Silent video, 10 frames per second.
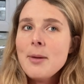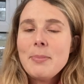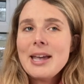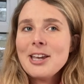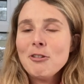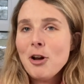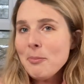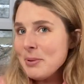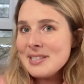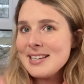being your
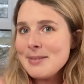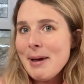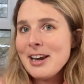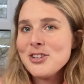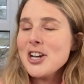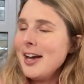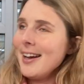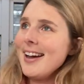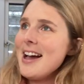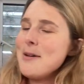own business
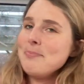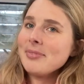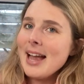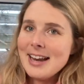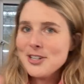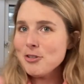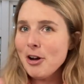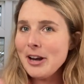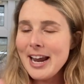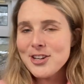manager, and your
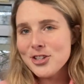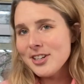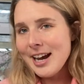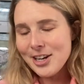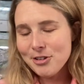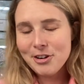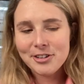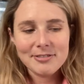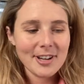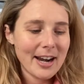own agent and your
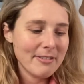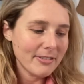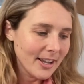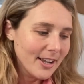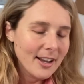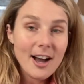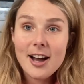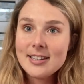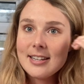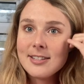own kind of
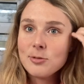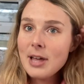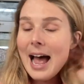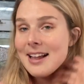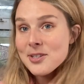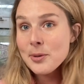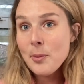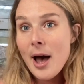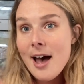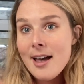artist, all the hats you
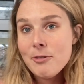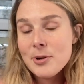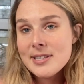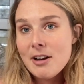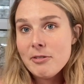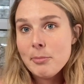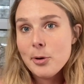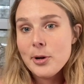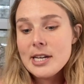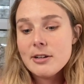wear if we're
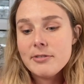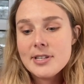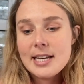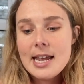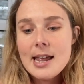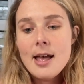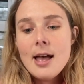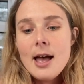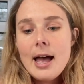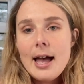self-employed, obviously.
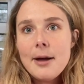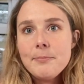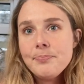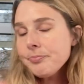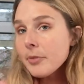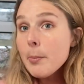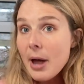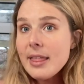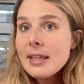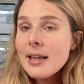
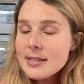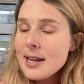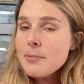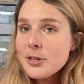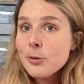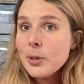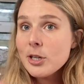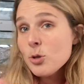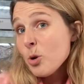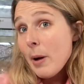But I think that's an episode we
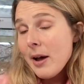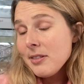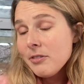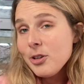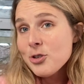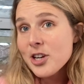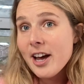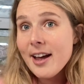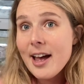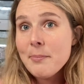could talk about in the
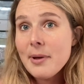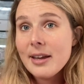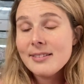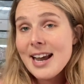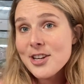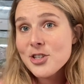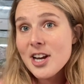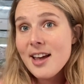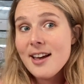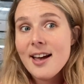future, next
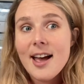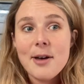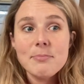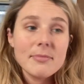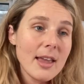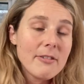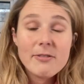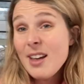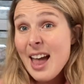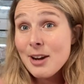year. If
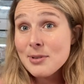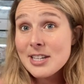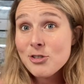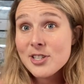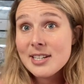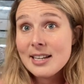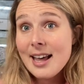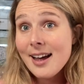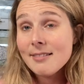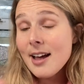anyone's interested in
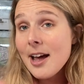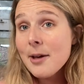that,